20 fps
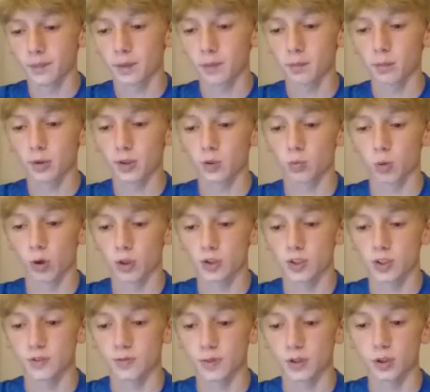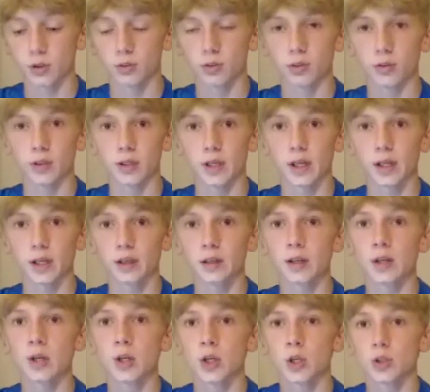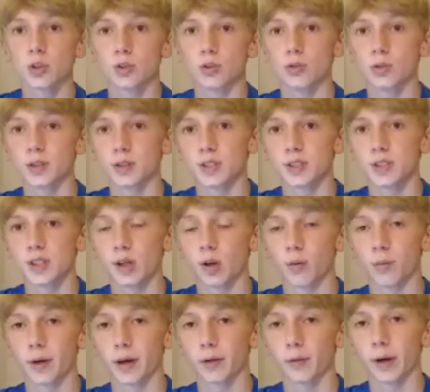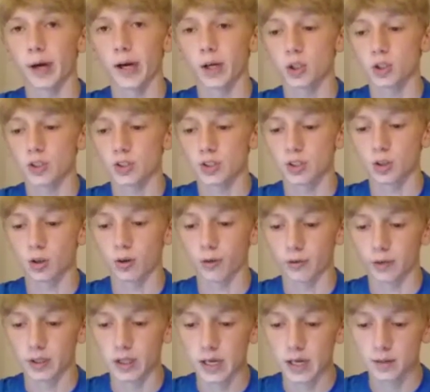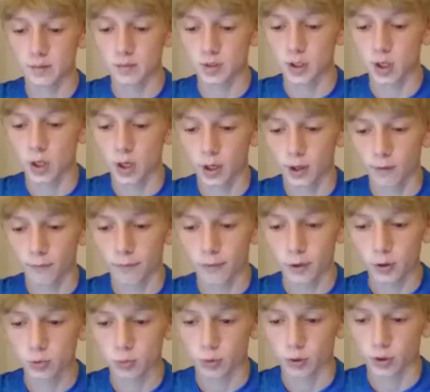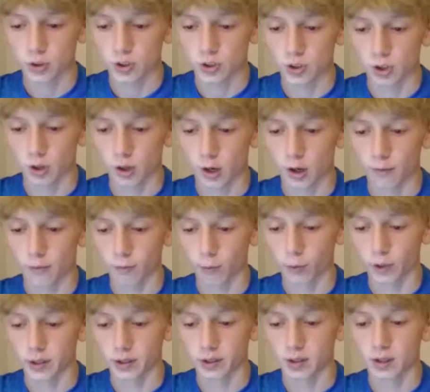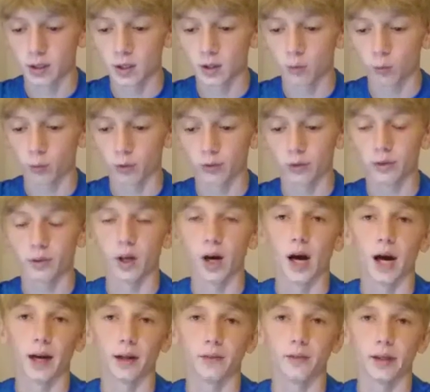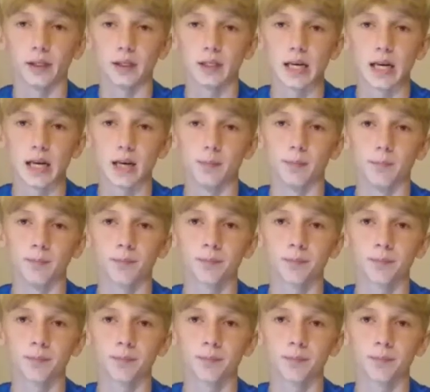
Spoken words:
Please watch this video to the end so you get to see all my reactions on all the games. First, we're going to start off with really the highlight game